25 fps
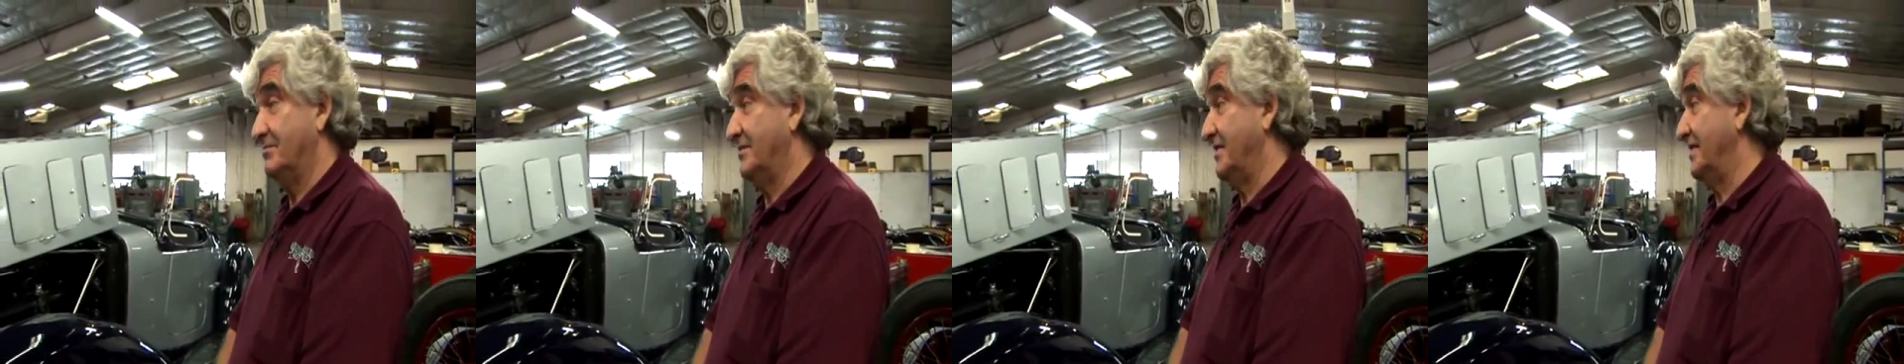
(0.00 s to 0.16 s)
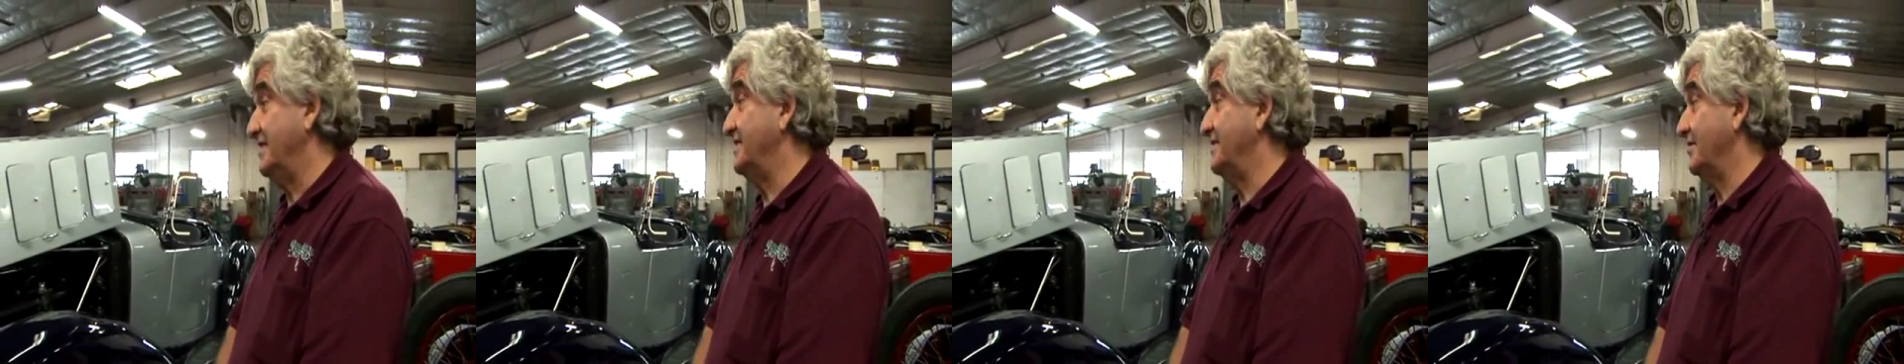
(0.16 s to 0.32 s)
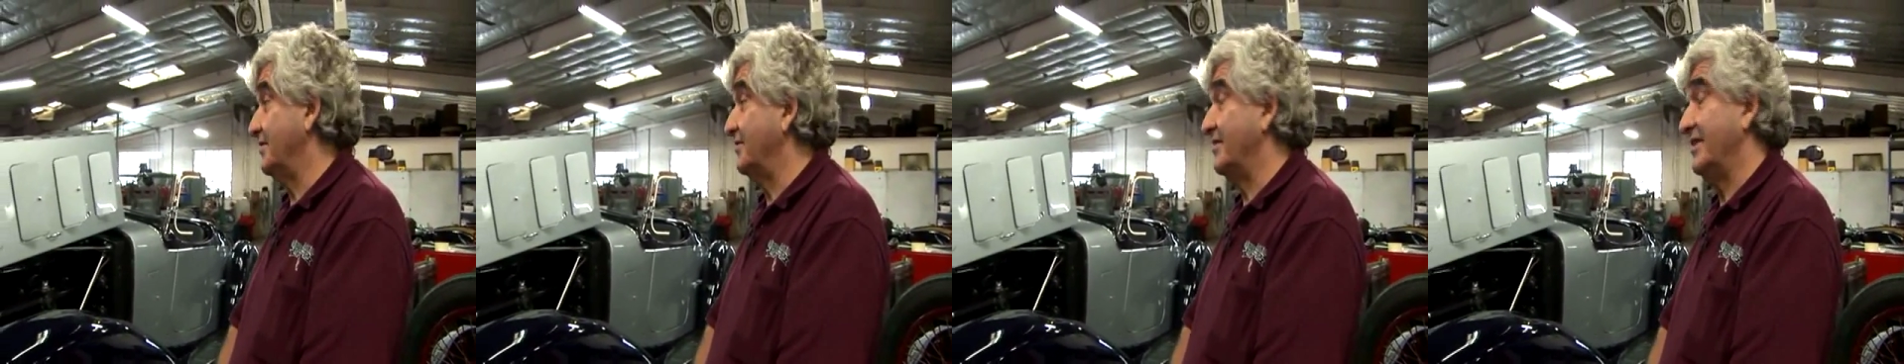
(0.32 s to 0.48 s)

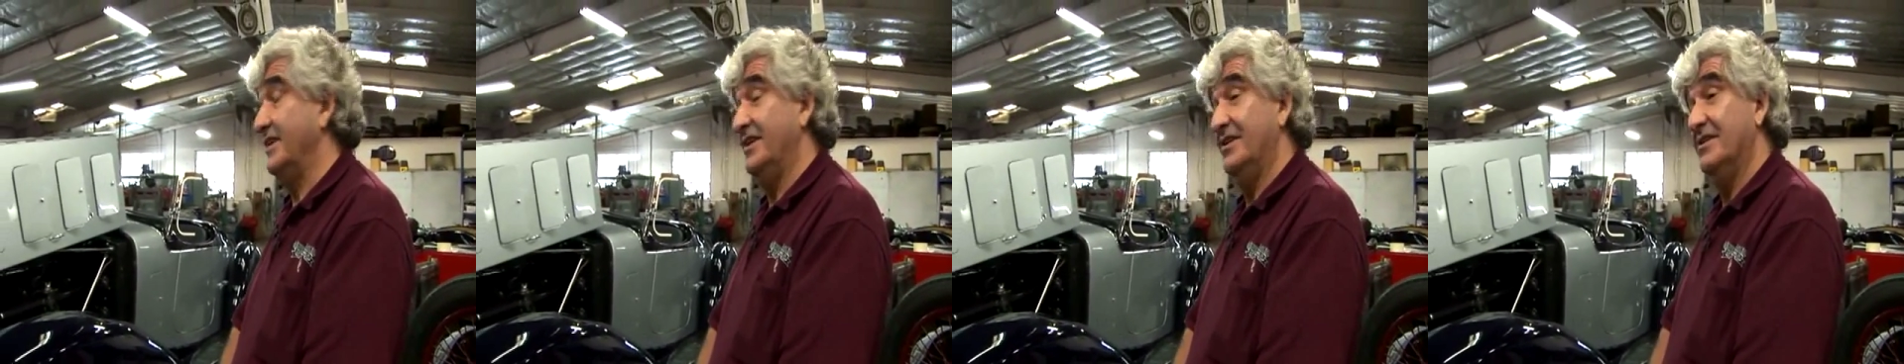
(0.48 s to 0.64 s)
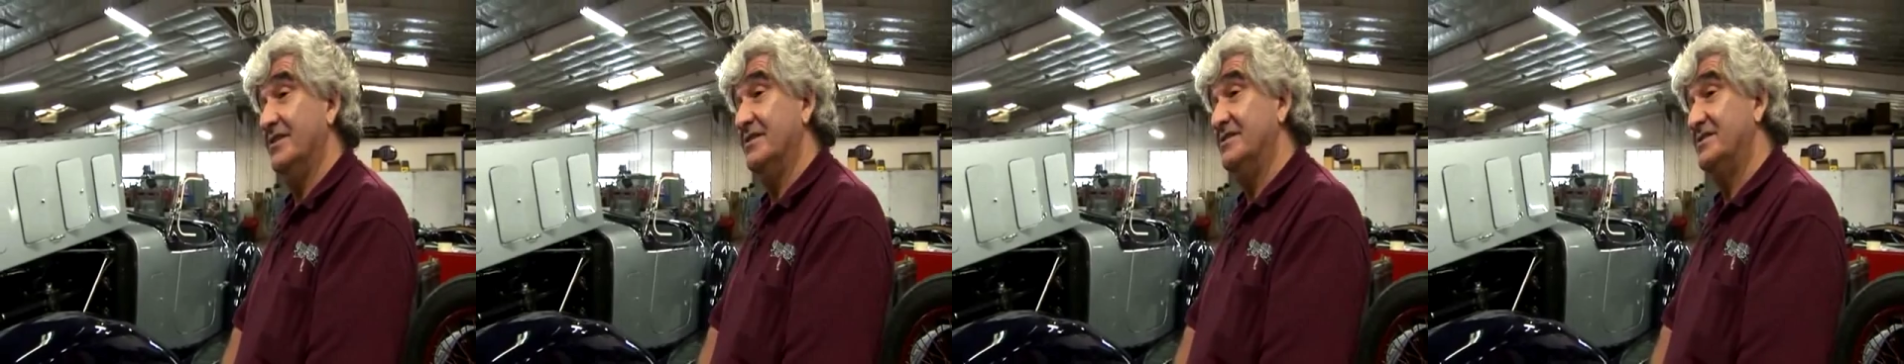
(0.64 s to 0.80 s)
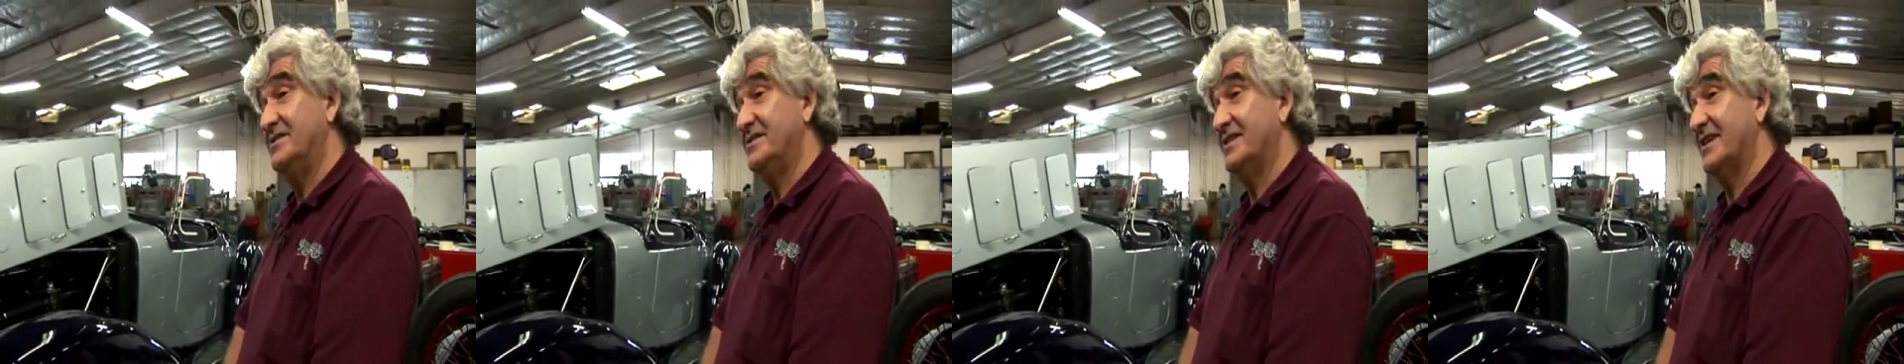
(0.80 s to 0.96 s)
he's already
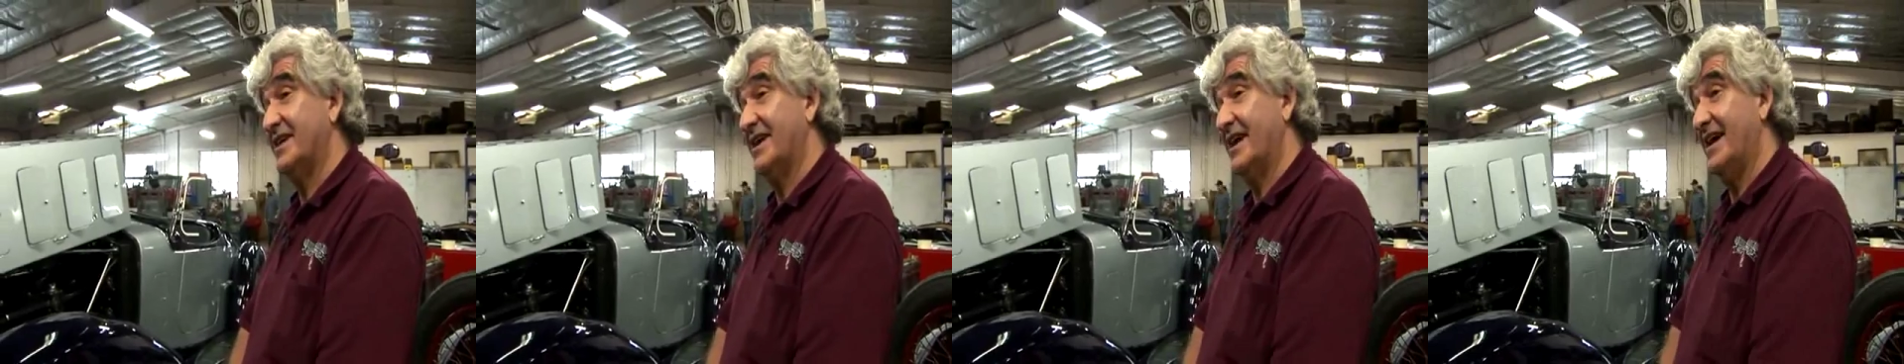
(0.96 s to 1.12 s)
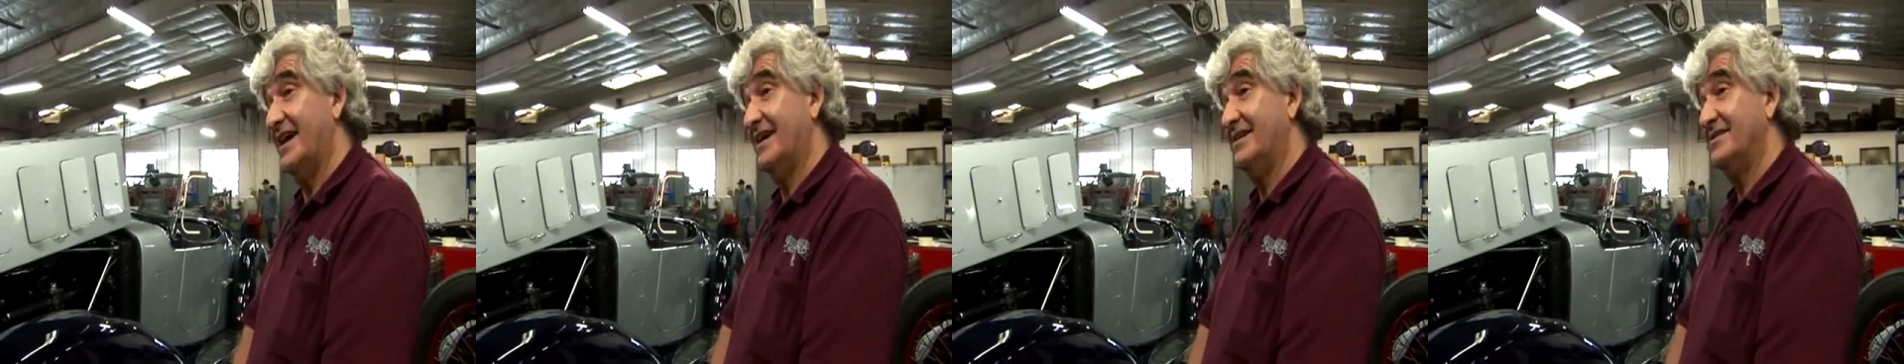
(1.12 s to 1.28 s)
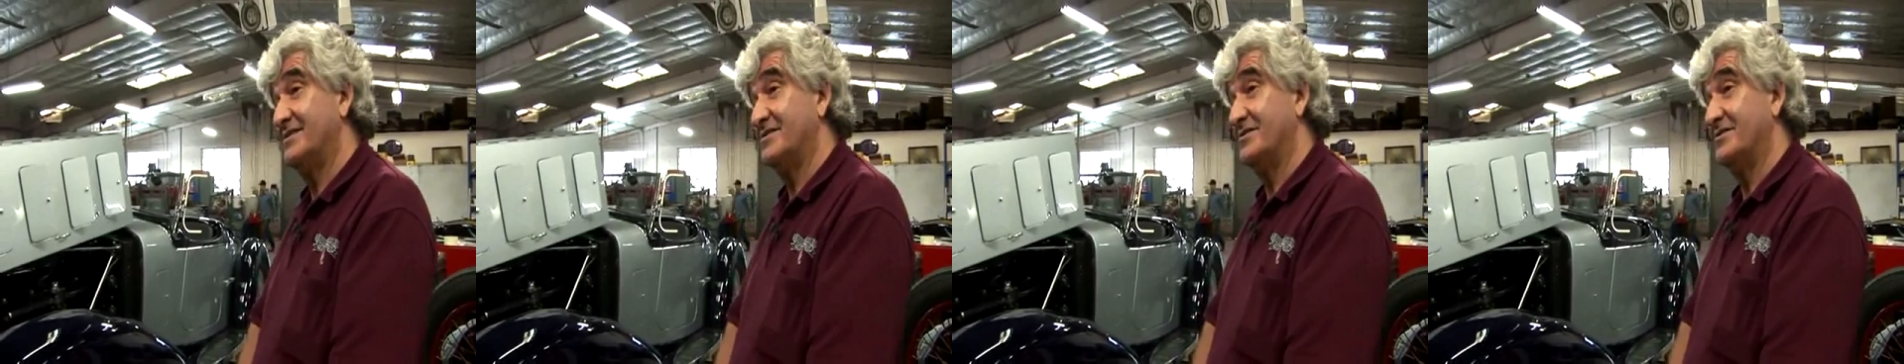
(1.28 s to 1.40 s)
used the car.